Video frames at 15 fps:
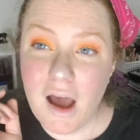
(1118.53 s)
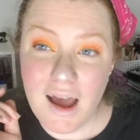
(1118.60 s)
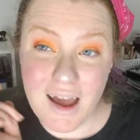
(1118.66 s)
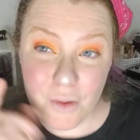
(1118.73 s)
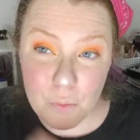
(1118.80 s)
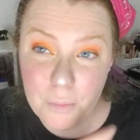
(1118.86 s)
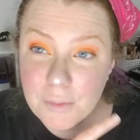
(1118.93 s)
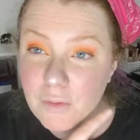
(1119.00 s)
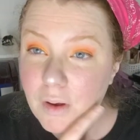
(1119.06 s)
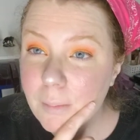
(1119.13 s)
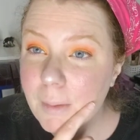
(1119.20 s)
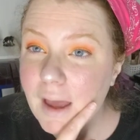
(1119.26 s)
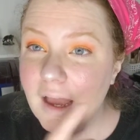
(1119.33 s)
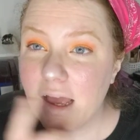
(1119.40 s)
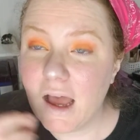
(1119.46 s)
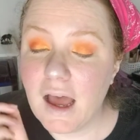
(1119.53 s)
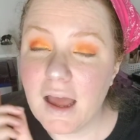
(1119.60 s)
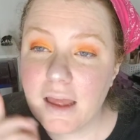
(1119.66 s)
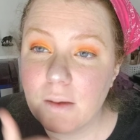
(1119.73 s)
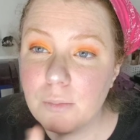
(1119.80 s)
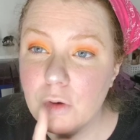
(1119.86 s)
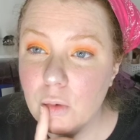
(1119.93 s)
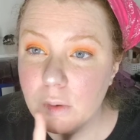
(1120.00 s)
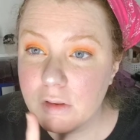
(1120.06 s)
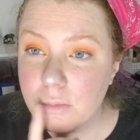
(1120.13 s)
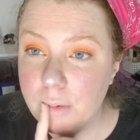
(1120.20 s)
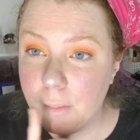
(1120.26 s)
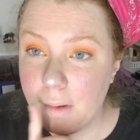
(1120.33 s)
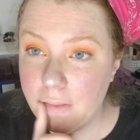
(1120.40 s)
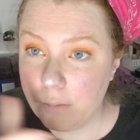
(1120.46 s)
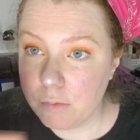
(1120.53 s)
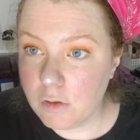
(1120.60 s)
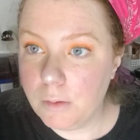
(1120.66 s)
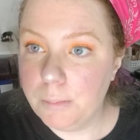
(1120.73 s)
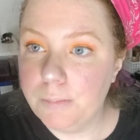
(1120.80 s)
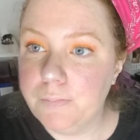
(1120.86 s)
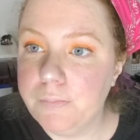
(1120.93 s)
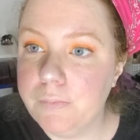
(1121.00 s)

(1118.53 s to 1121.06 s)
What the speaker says: I will be right back. I am going to put my lips on.